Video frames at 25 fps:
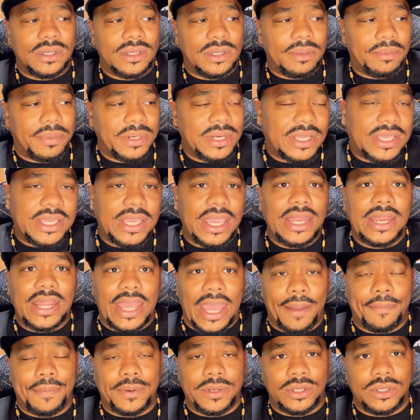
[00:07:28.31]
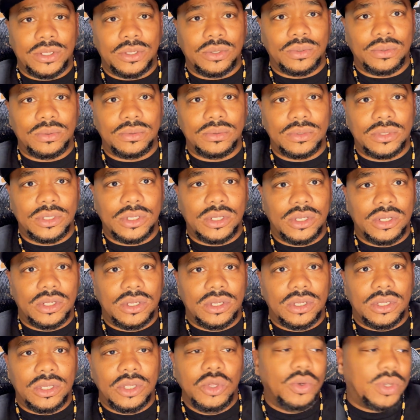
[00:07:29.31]
But it can happen to you.
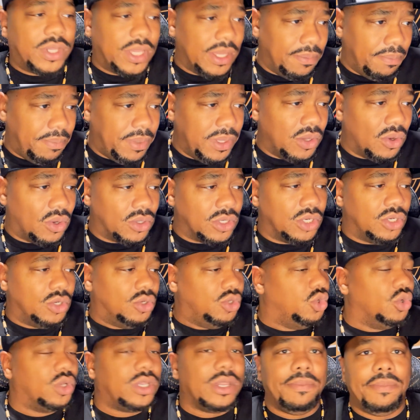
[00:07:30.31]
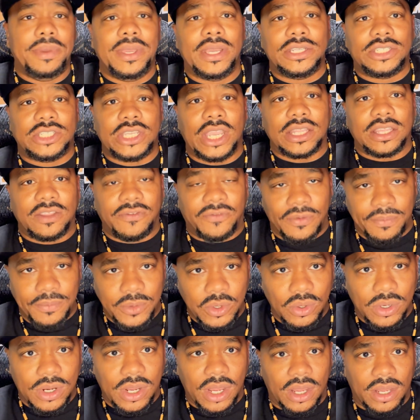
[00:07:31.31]
You can be ejected from
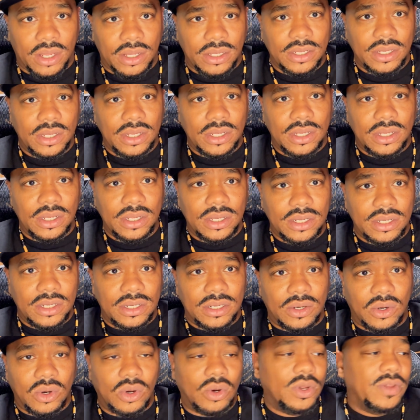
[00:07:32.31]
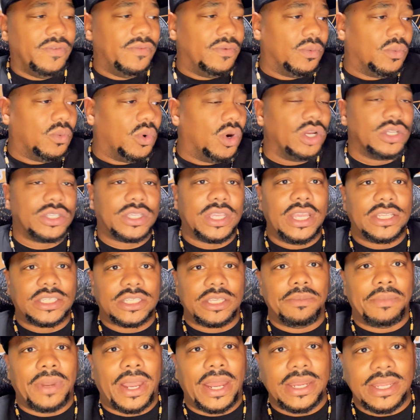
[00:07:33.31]
your car. Or even worse, hit
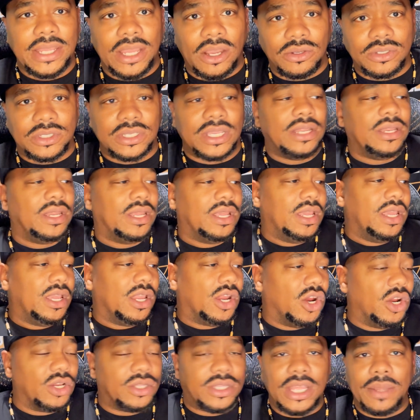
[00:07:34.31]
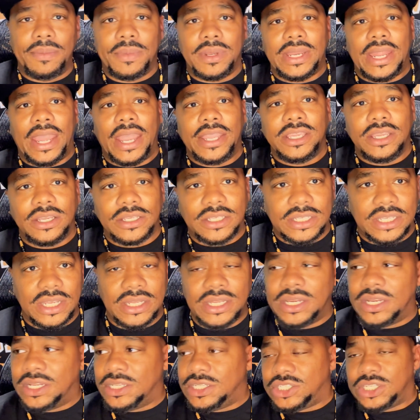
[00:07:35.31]
somebody else and hurt them, and now you're sitting
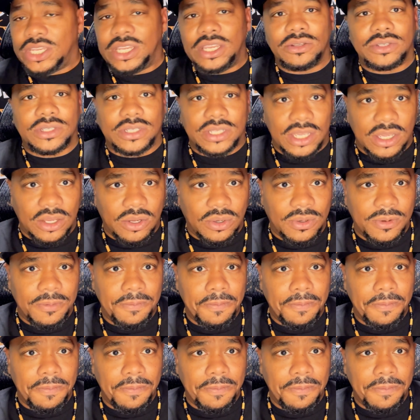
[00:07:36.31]
in a jail cell